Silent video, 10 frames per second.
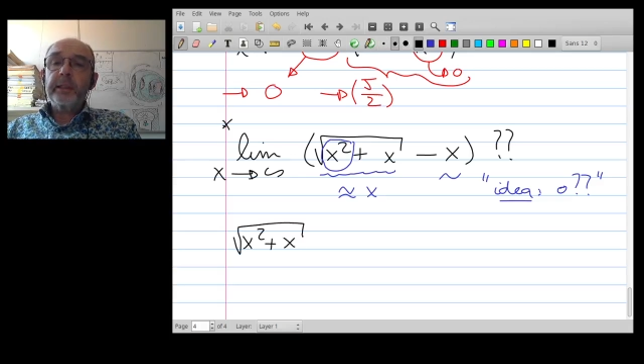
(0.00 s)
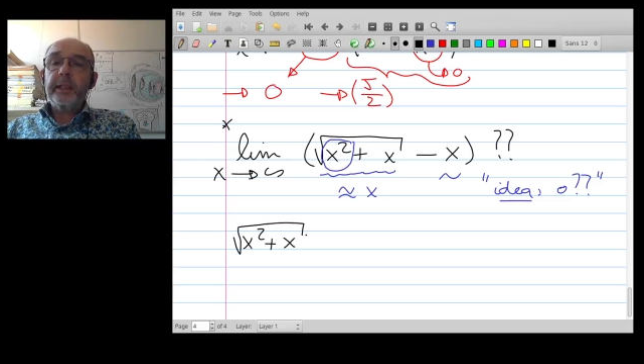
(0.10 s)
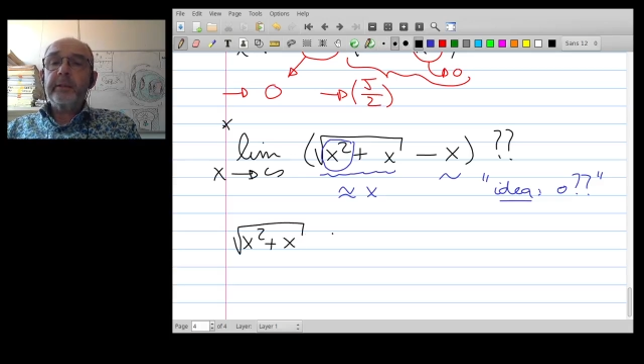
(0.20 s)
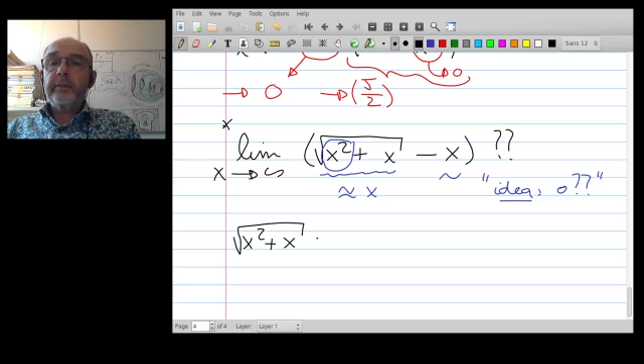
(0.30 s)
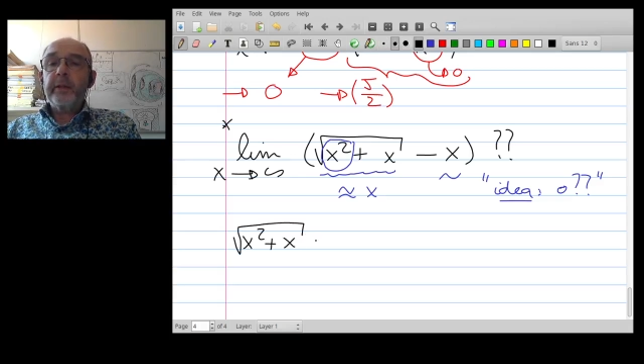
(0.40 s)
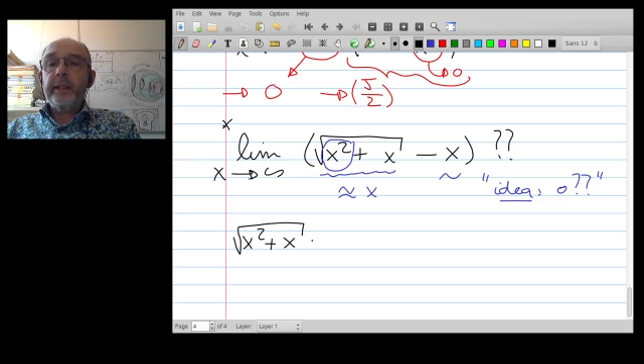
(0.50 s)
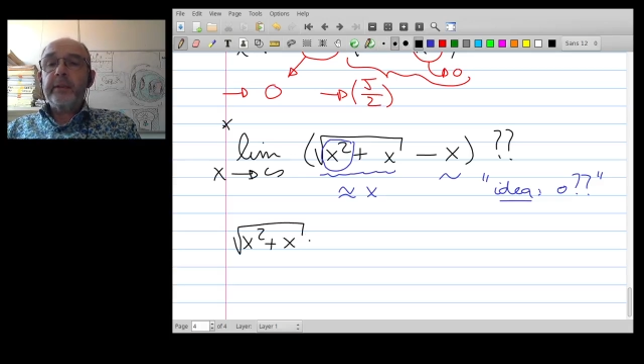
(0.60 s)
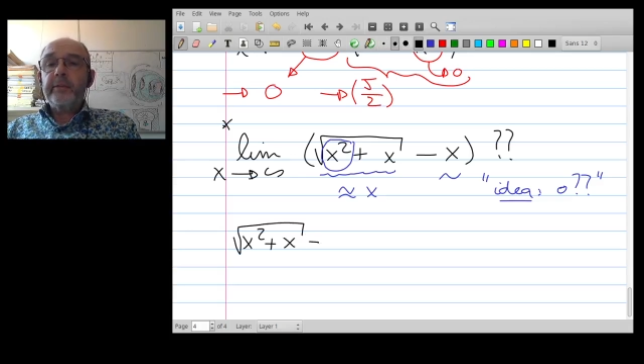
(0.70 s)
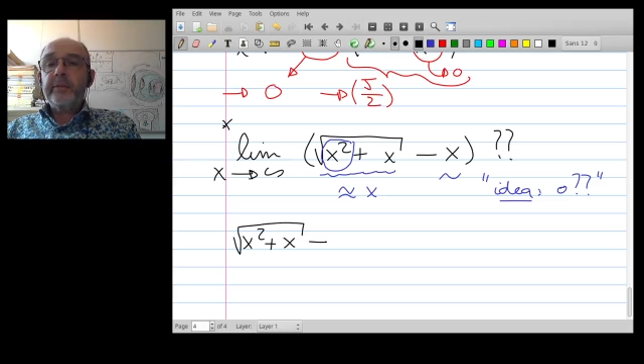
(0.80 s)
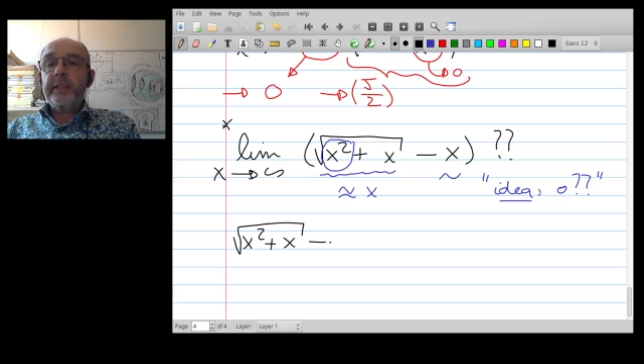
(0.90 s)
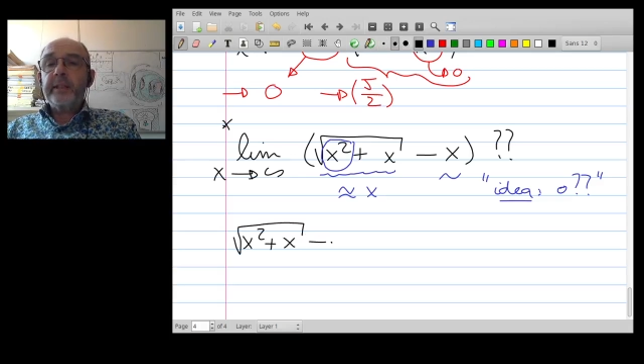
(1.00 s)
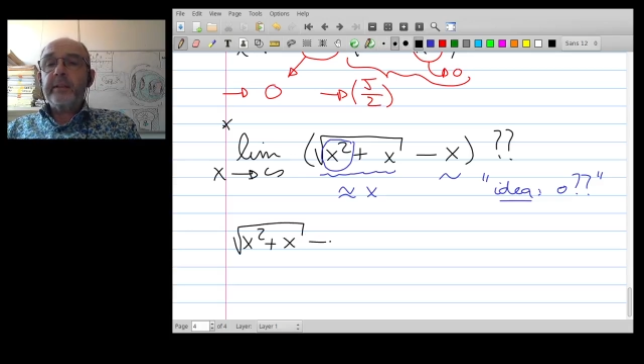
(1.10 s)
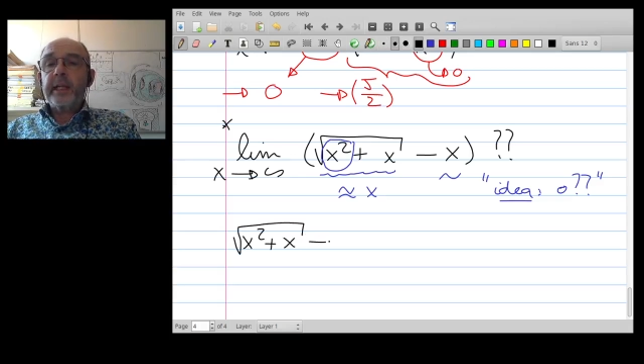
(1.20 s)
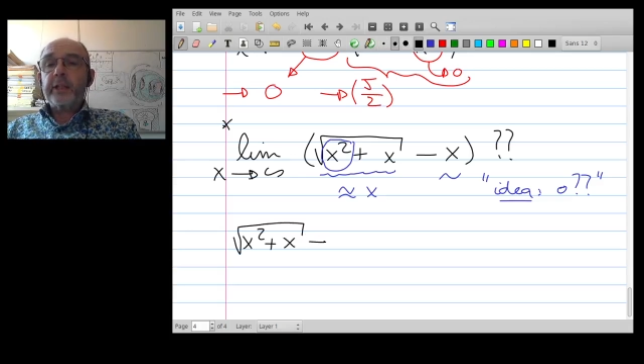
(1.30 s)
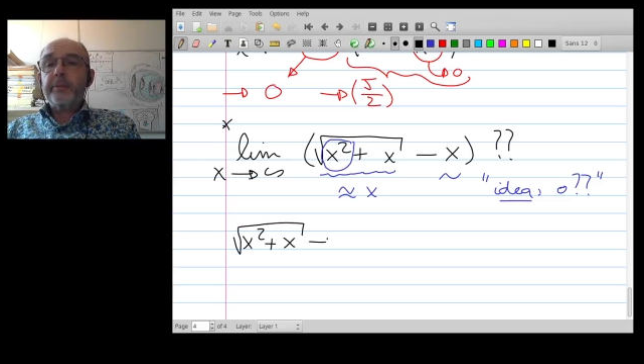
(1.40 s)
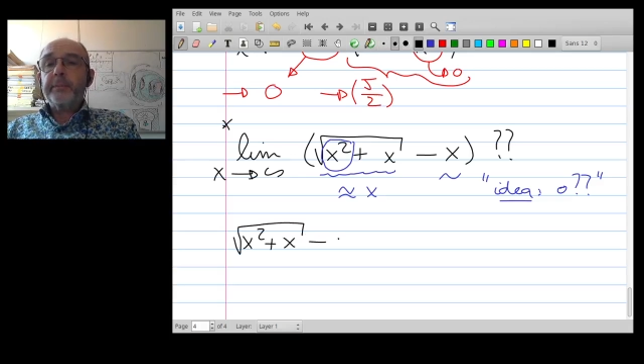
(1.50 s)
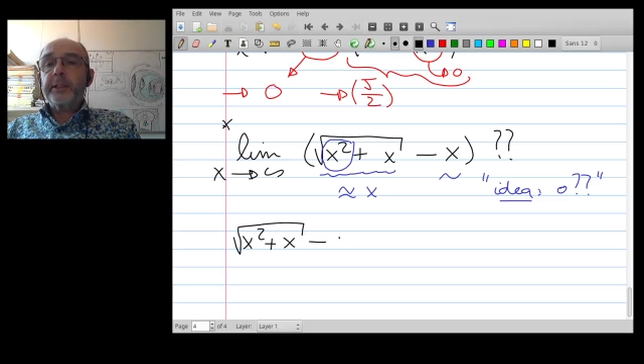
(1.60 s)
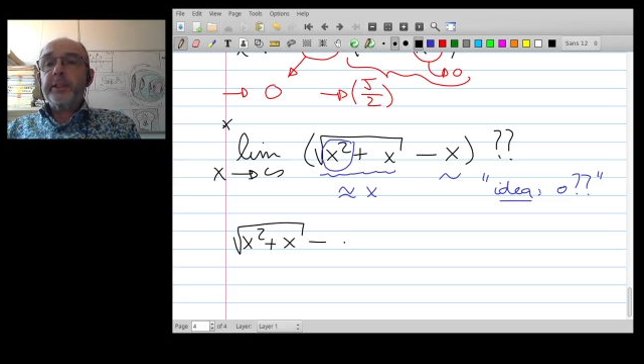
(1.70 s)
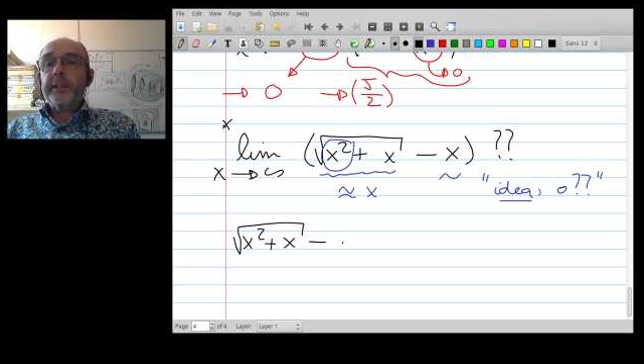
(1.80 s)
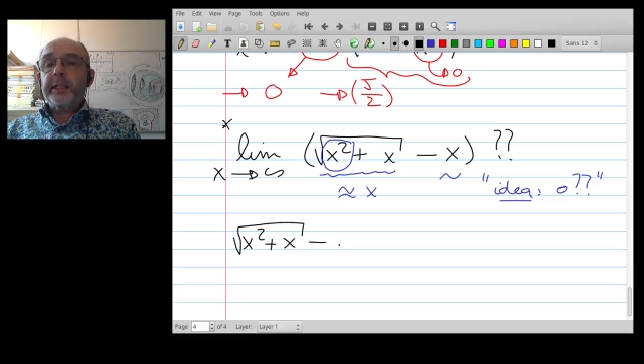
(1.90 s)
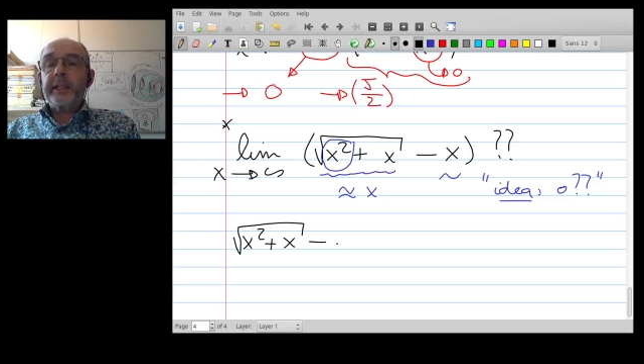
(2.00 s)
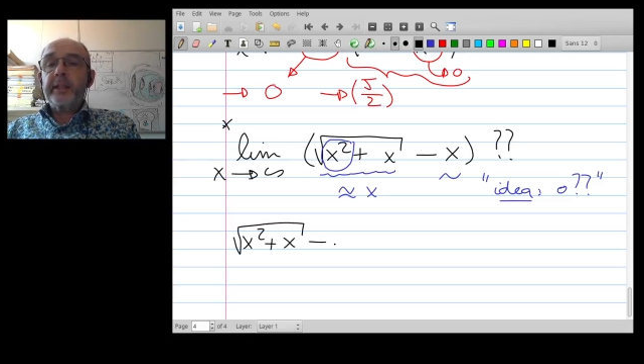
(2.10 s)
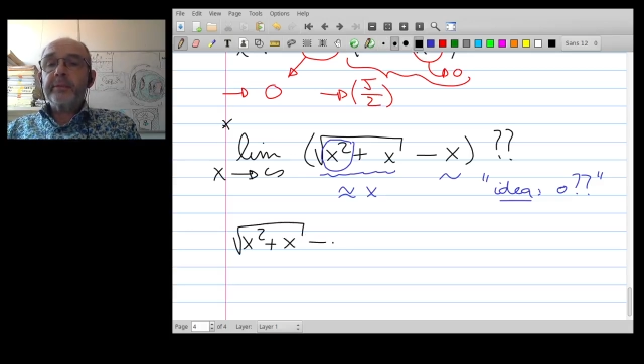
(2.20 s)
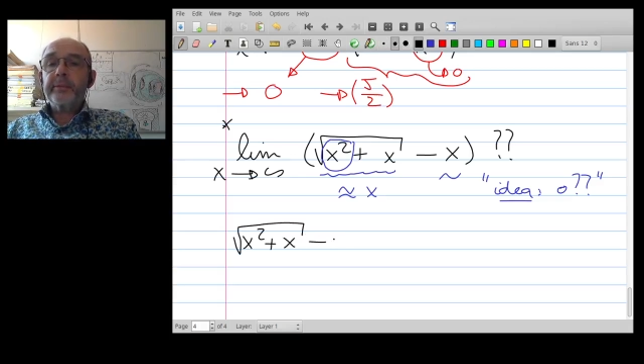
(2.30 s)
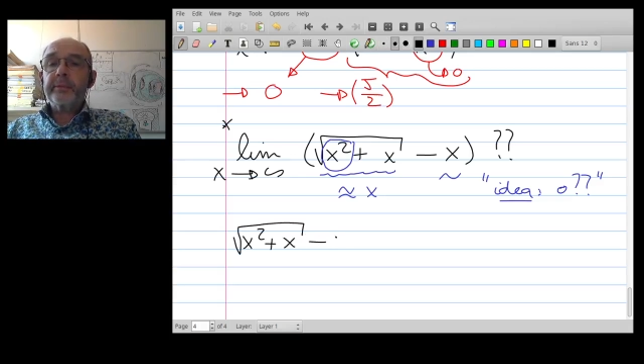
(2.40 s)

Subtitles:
I take the expression I have,